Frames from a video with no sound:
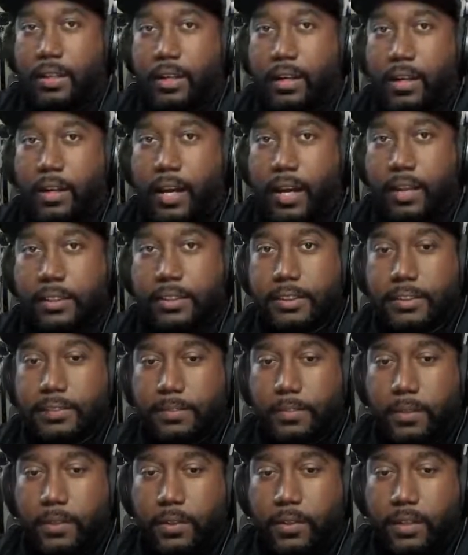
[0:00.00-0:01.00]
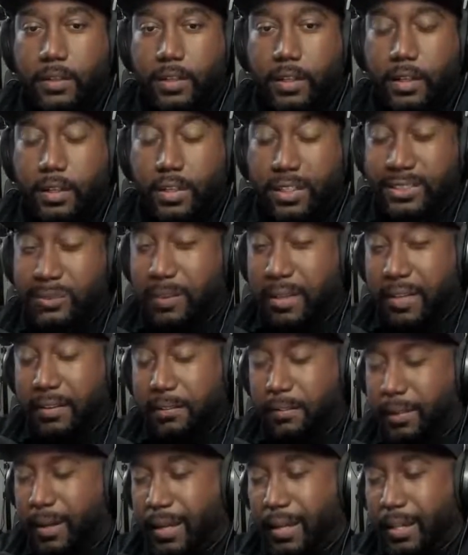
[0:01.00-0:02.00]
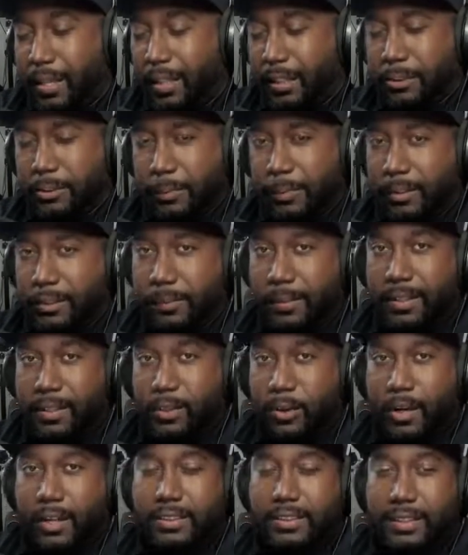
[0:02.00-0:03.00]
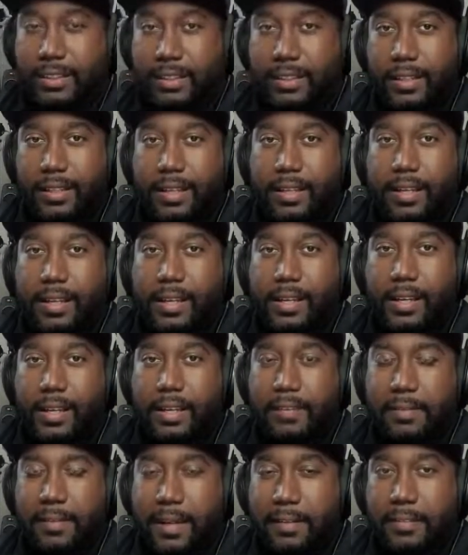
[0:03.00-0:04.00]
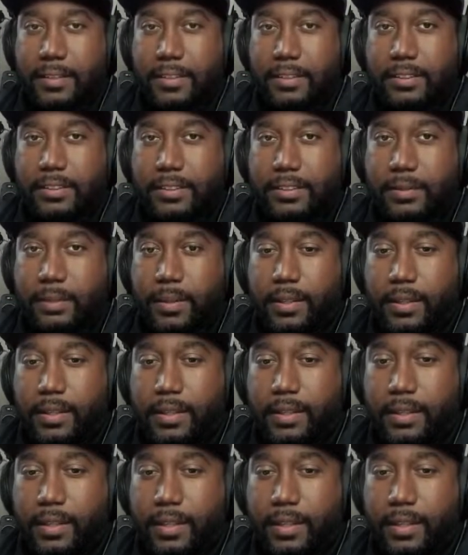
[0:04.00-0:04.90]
our house for our, because my electric bill has been crazy. I've been having issues with,